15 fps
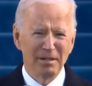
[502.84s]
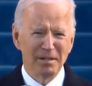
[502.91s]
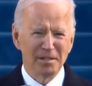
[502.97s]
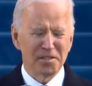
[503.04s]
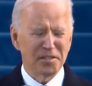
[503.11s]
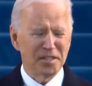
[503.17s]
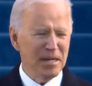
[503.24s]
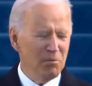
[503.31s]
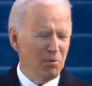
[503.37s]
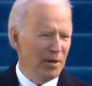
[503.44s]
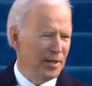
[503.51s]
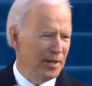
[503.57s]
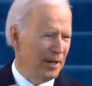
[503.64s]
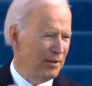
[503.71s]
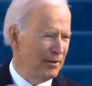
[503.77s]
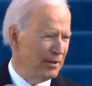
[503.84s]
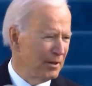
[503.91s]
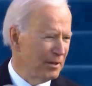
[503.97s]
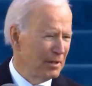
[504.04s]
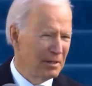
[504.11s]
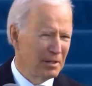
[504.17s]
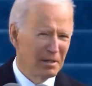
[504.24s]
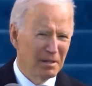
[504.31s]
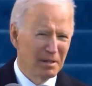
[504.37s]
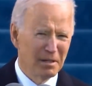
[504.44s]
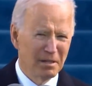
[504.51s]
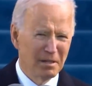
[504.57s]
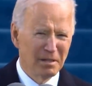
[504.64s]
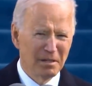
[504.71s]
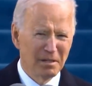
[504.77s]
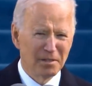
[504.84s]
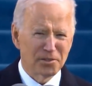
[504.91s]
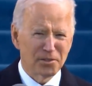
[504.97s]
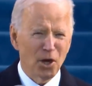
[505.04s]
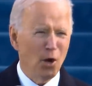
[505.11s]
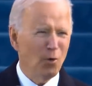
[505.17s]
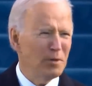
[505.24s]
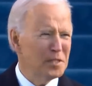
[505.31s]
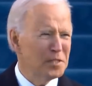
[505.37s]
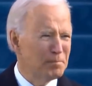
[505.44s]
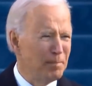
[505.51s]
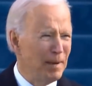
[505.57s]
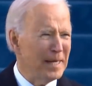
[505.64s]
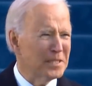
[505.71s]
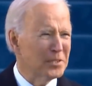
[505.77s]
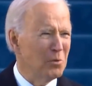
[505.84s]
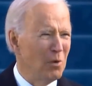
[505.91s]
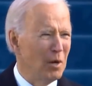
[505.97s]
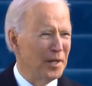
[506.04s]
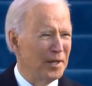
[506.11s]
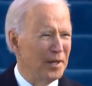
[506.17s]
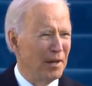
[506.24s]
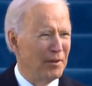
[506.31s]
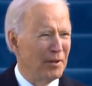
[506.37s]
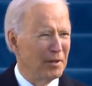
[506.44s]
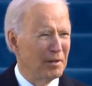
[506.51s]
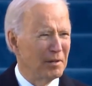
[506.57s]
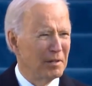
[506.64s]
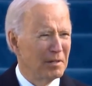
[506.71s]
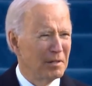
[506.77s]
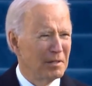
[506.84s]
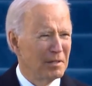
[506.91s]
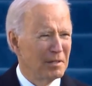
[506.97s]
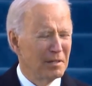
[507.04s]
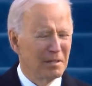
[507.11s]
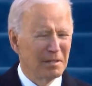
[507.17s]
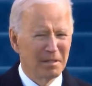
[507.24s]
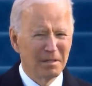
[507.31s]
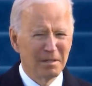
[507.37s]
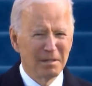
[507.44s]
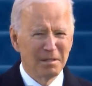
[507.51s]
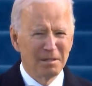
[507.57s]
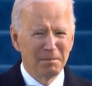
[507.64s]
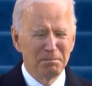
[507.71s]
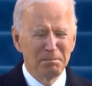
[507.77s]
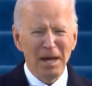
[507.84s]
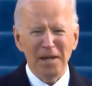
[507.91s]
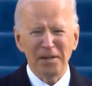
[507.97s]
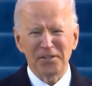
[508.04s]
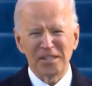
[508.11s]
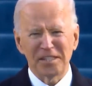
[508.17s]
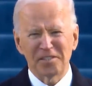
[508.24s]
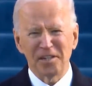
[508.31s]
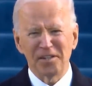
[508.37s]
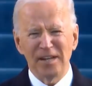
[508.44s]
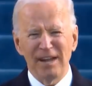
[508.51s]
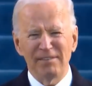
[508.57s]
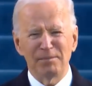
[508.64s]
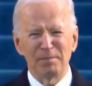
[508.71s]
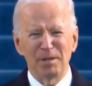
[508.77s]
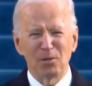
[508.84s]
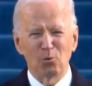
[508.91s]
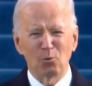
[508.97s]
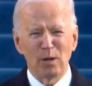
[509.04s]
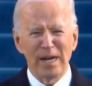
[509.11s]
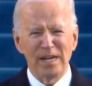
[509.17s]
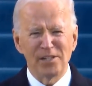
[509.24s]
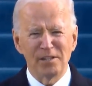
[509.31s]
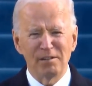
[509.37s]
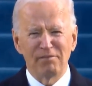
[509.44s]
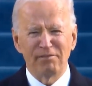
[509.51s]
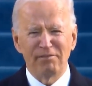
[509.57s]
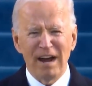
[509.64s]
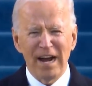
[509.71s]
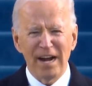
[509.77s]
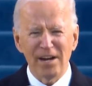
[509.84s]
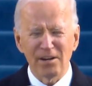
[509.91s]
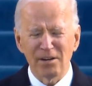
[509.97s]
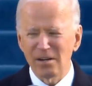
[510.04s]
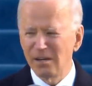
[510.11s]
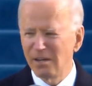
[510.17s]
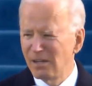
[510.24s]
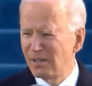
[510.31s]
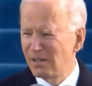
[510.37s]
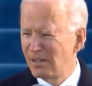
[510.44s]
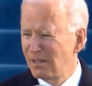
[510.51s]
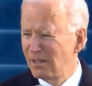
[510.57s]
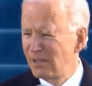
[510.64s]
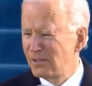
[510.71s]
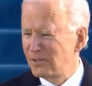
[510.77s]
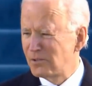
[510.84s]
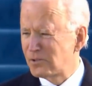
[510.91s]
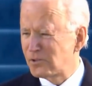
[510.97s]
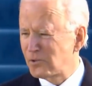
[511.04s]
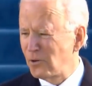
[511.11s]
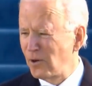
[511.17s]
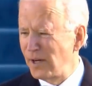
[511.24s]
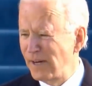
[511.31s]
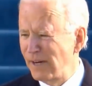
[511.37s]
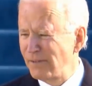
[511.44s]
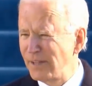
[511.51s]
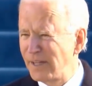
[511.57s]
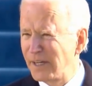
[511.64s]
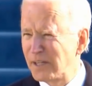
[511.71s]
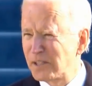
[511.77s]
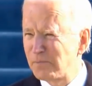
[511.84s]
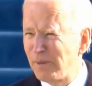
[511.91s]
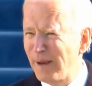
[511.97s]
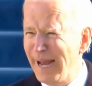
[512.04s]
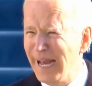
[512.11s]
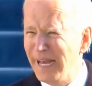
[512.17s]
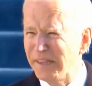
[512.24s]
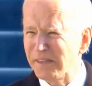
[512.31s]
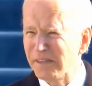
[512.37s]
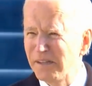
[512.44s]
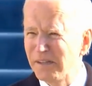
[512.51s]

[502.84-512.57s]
see one another, show respect to one another. Politics doesn't have to be a raging fire, destroying everything in its path.